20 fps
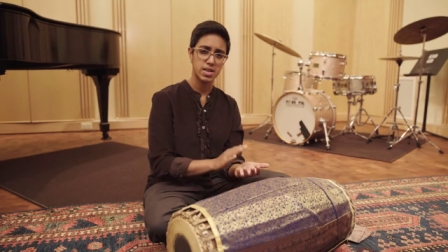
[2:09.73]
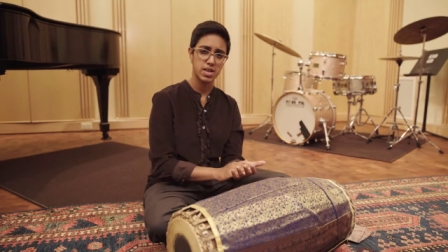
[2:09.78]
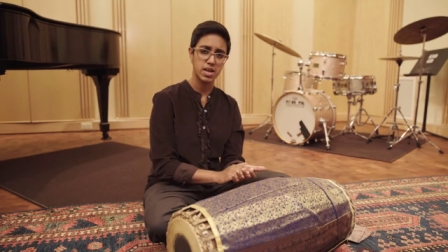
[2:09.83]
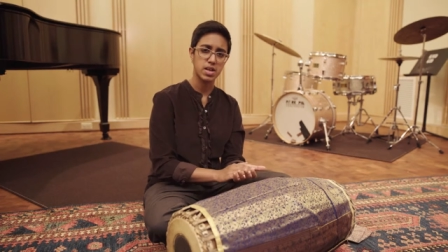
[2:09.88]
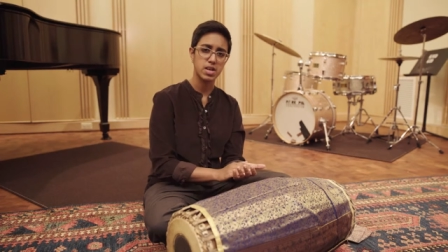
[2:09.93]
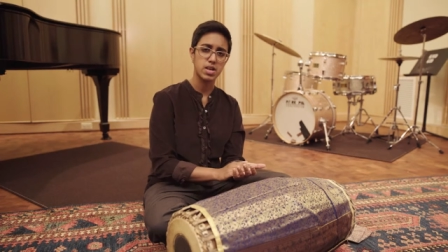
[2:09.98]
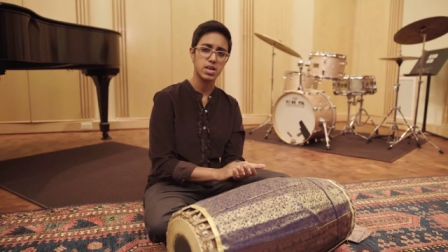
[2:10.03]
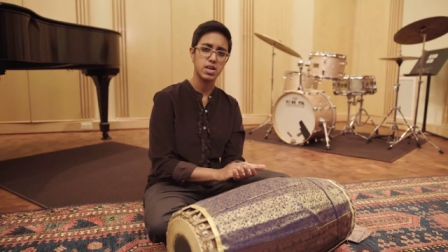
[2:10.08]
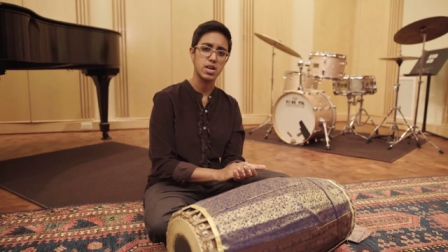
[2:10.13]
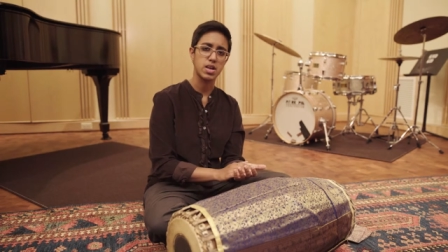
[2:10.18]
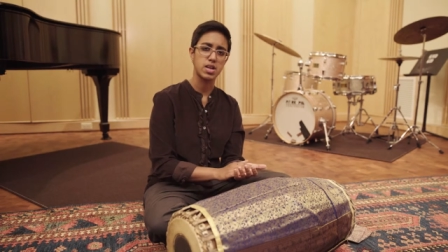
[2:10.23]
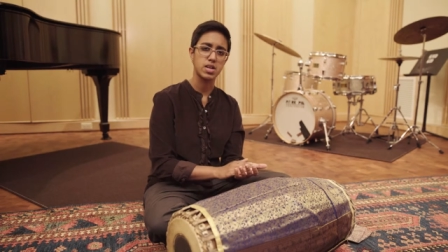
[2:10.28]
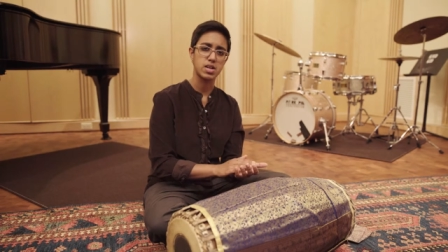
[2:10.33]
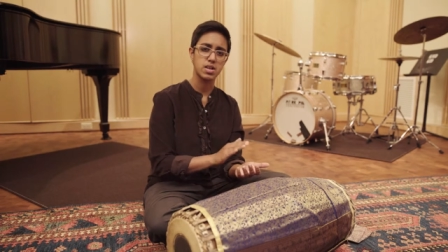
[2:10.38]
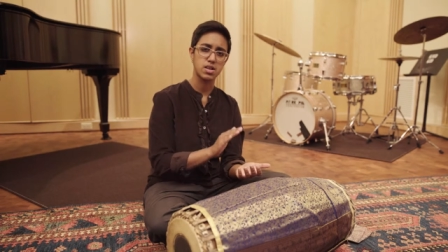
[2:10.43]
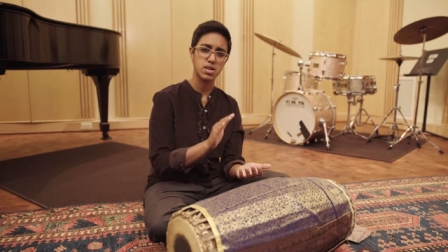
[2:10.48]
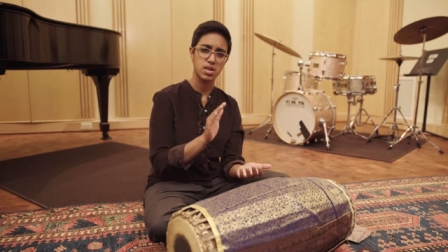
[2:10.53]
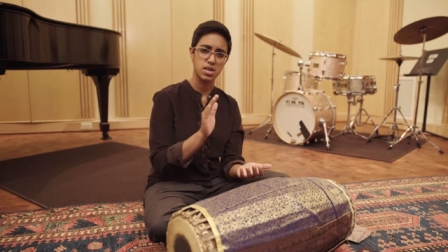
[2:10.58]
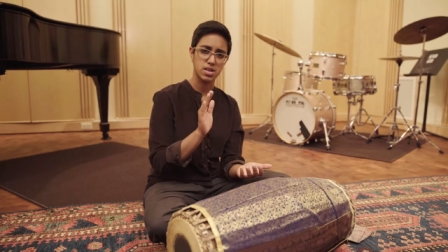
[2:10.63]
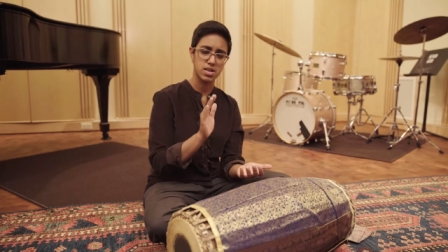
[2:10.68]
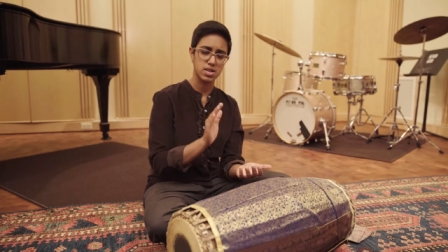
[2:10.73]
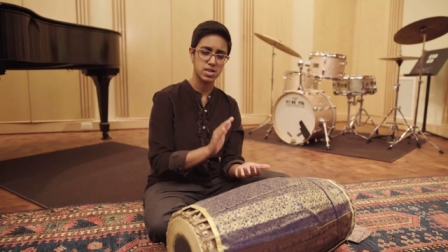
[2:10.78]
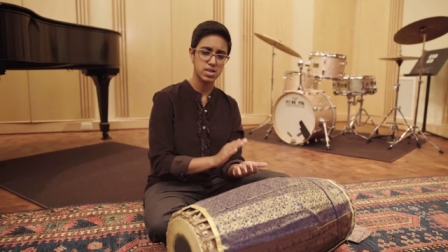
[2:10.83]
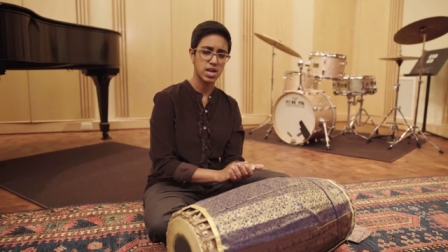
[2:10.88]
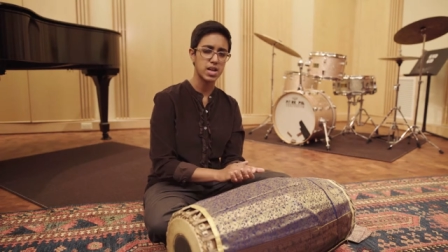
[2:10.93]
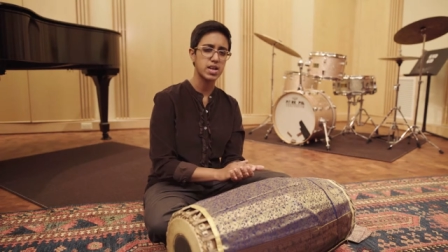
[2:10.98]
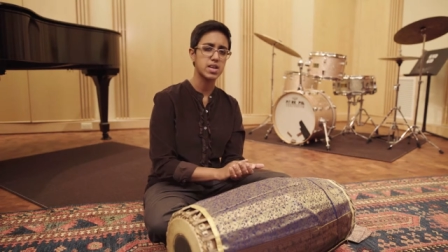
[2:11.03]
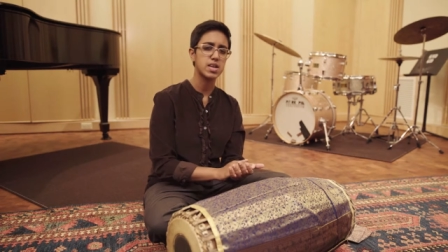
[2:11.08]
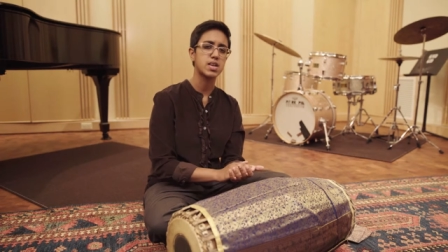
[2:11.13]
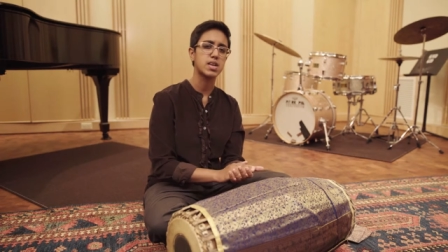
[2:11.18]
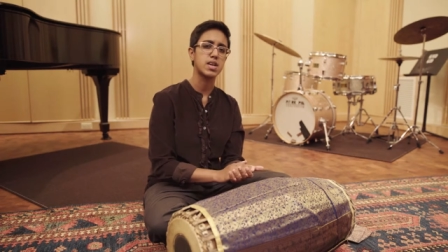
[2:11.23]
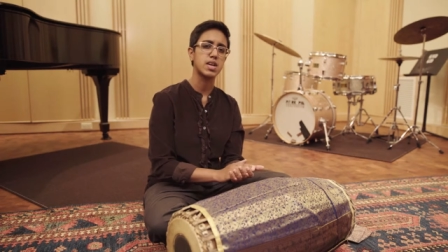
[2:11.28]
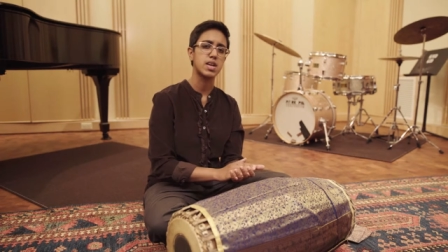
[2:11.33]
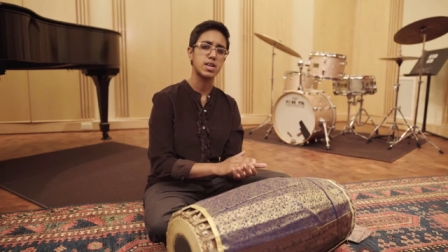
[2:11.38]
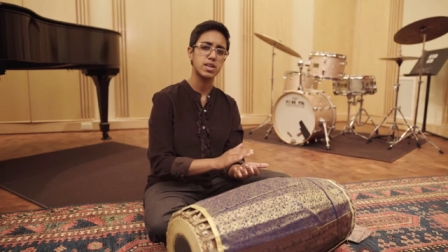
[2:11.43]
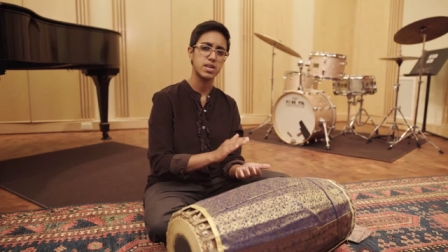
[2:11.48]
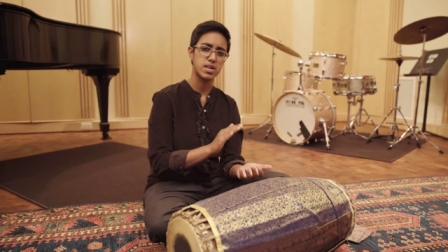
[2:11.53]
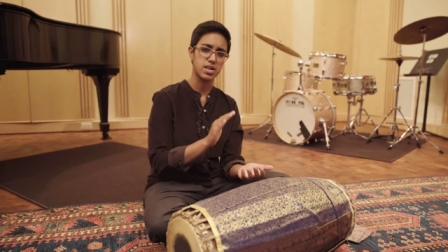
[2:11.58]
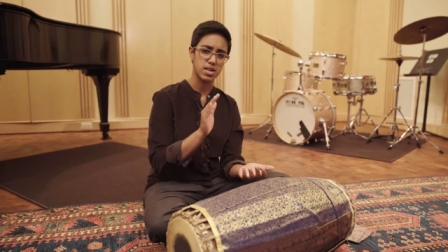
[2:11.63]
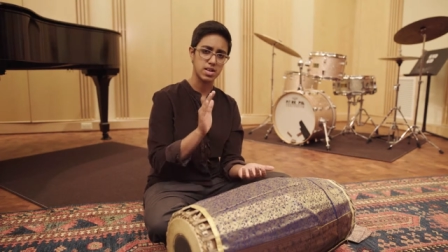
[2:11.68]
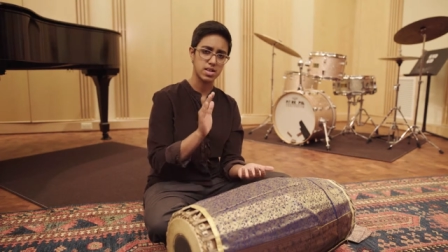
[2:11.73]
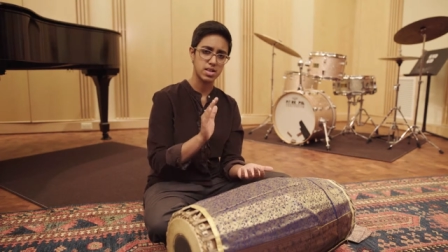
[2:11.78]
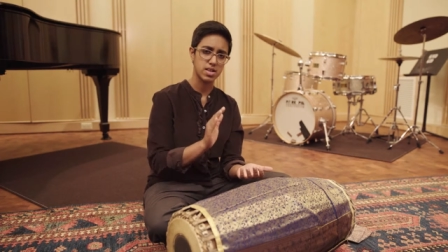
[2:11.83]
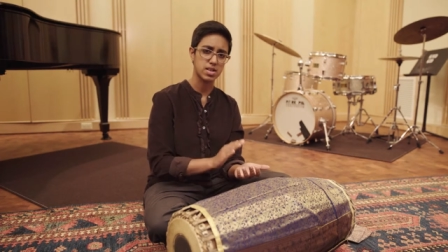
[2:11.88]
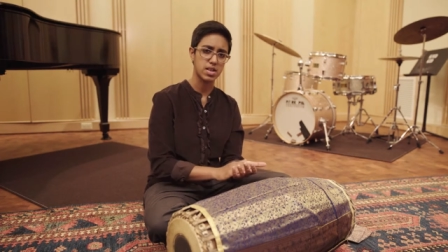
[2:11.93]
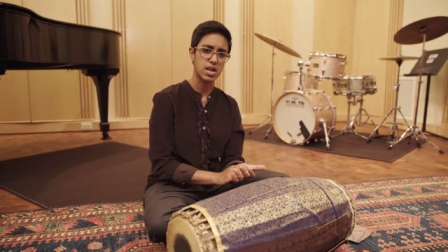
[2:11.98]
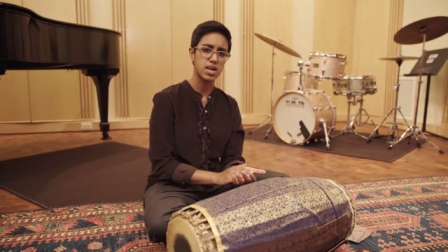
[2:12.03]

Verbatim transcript: takita, takita,